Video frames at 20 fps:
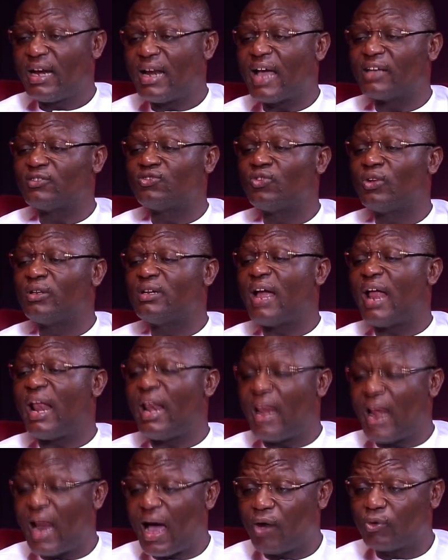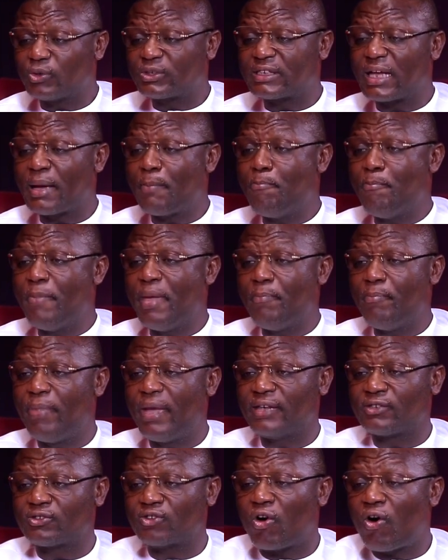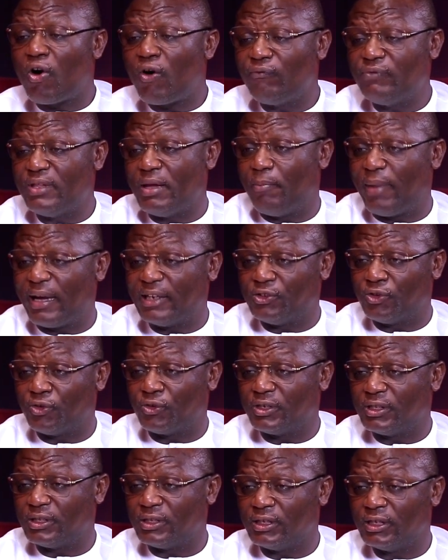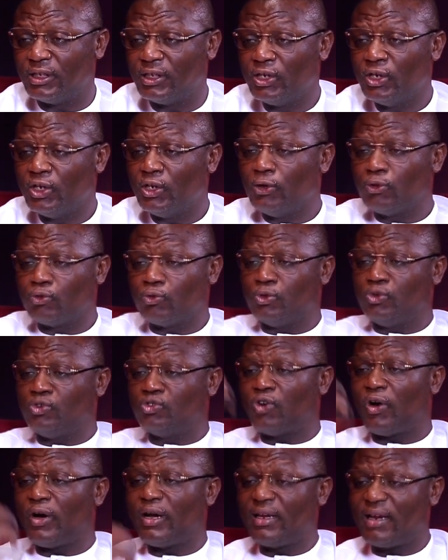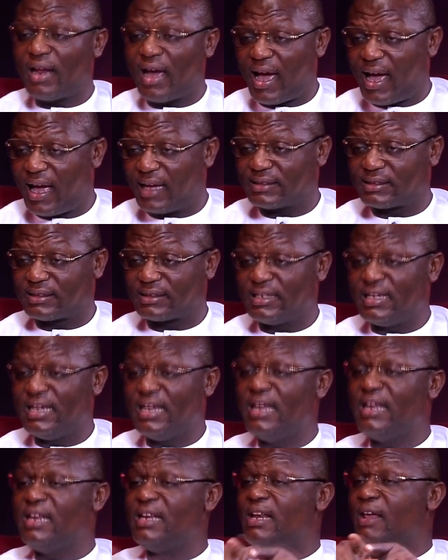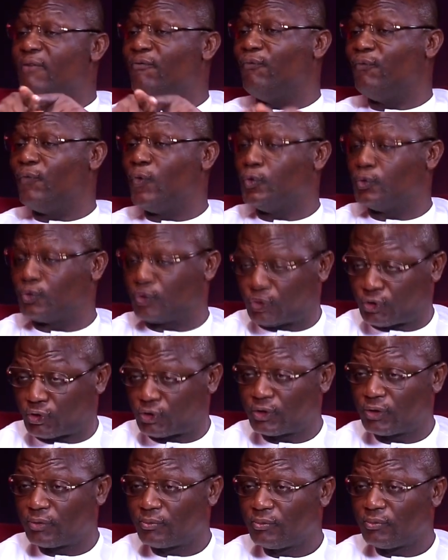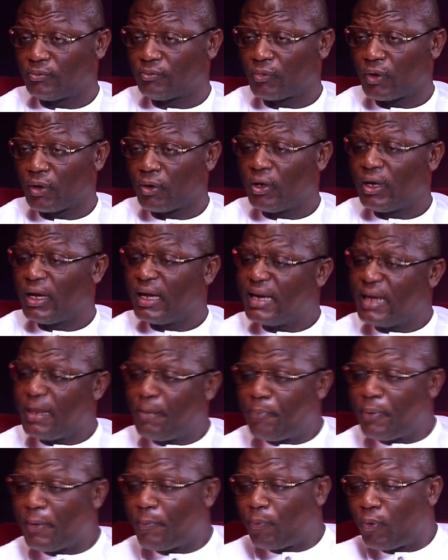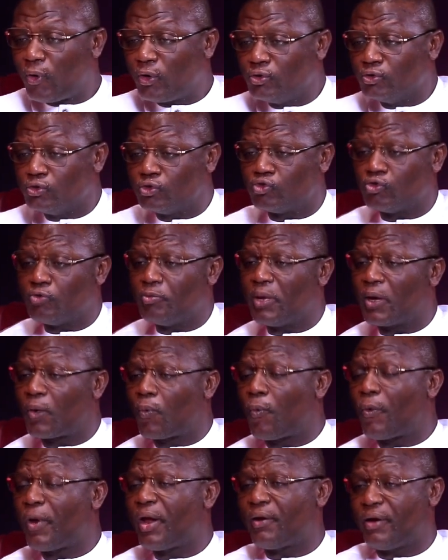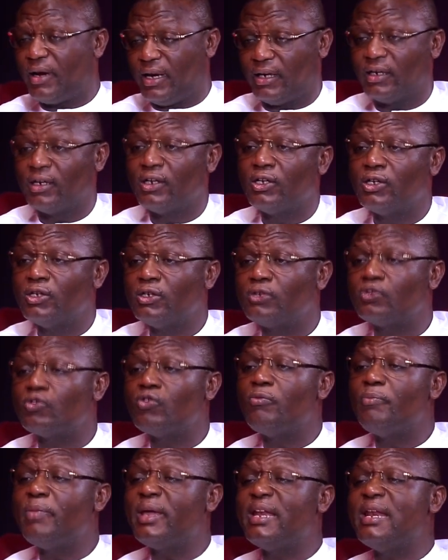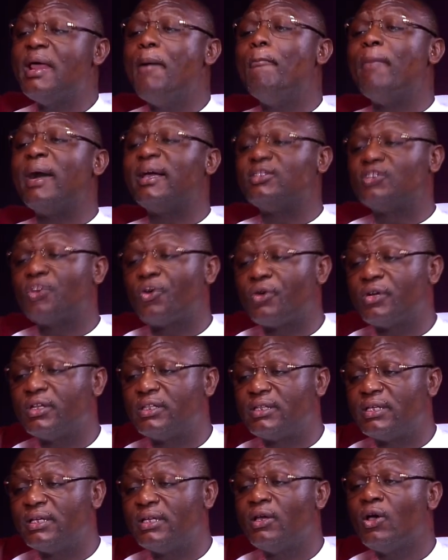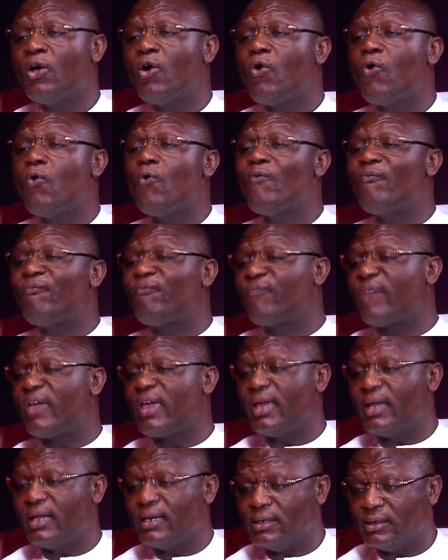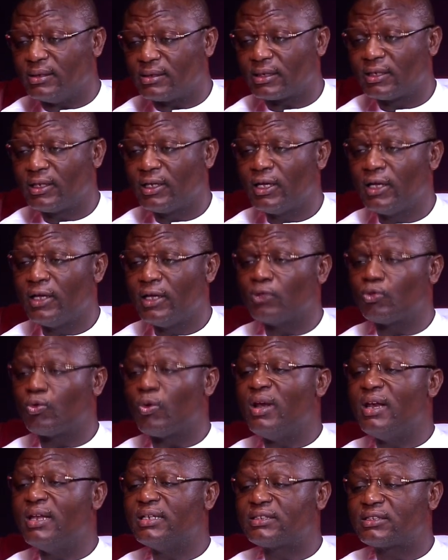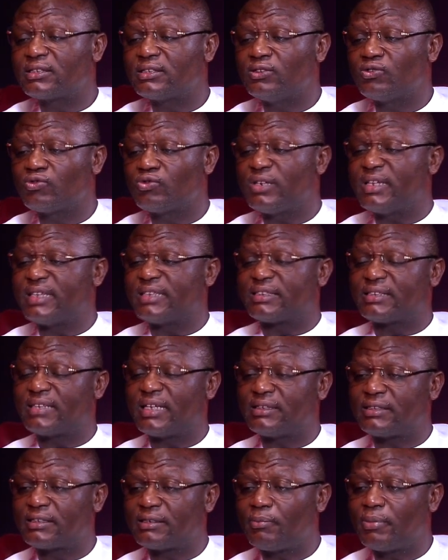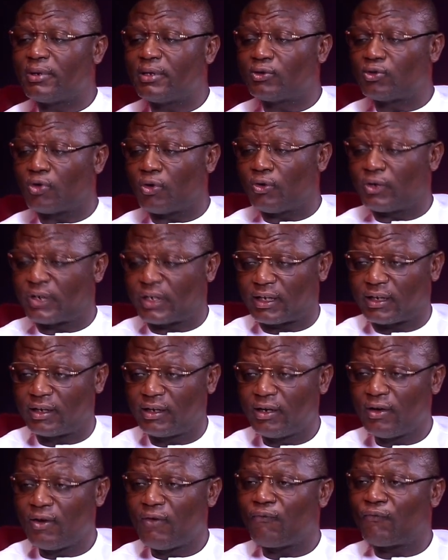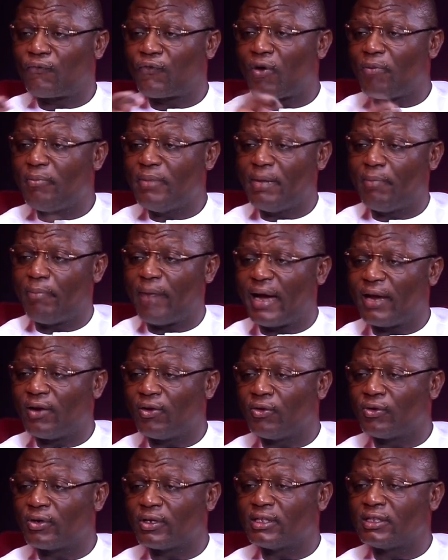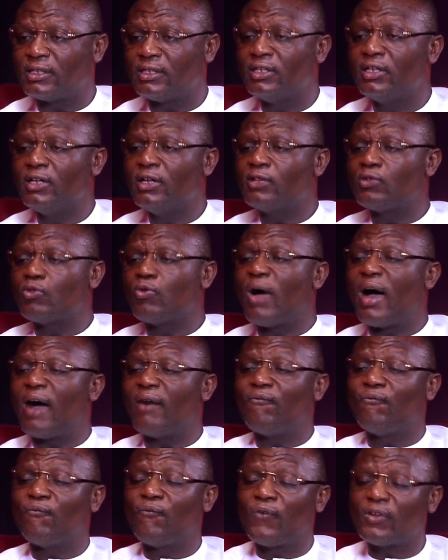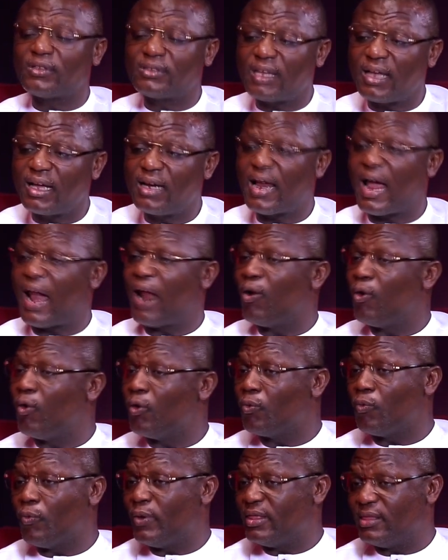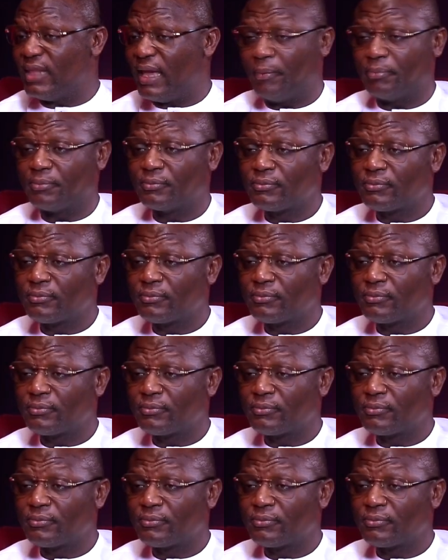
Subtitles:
does not allow some members of the majority to join us in the votes, the people you should be querying should be the majority who failed to listen to the sensible talk from the minority to have voted along with them.